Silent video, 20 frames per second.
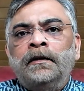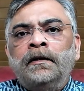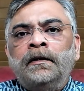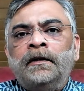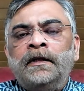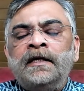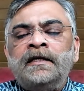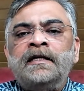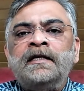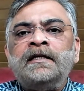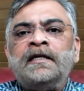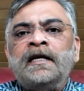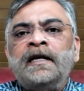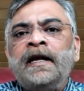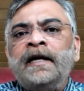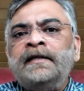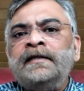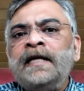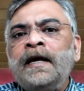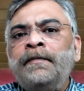This is an
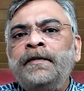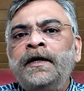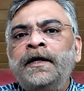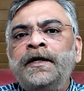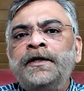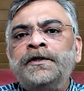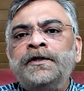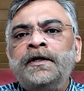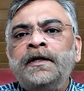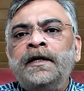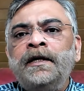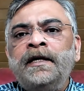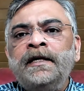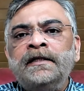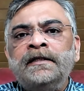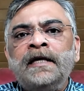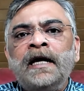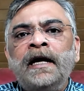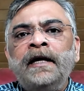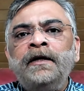examination
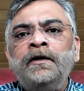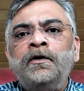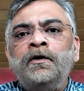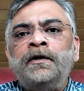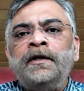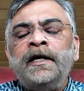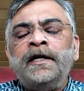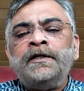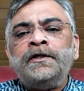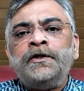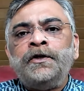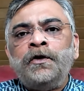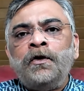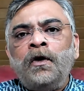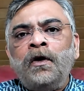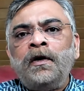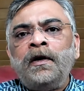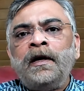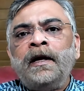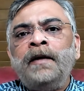designed to test
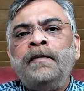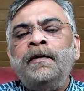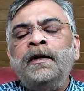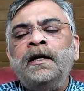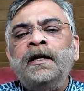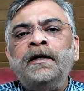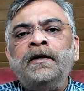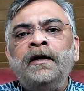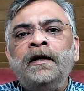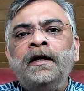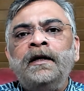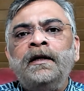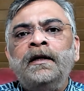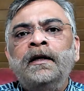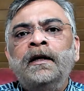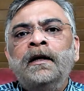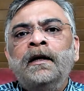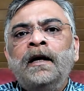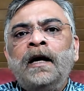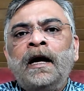your ability
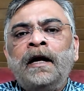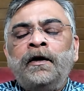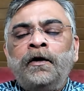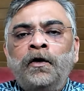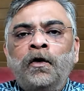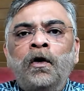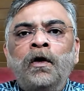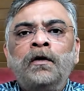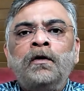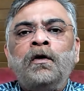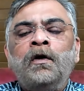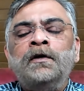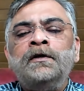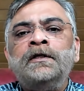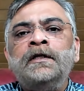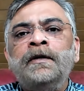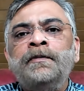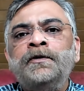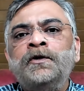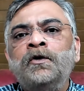and your
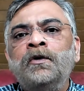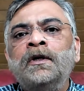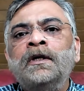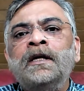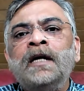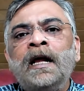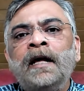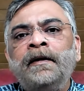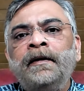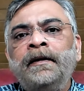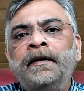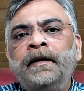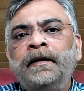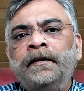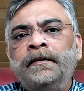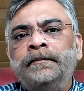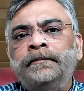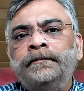conceptual clarity.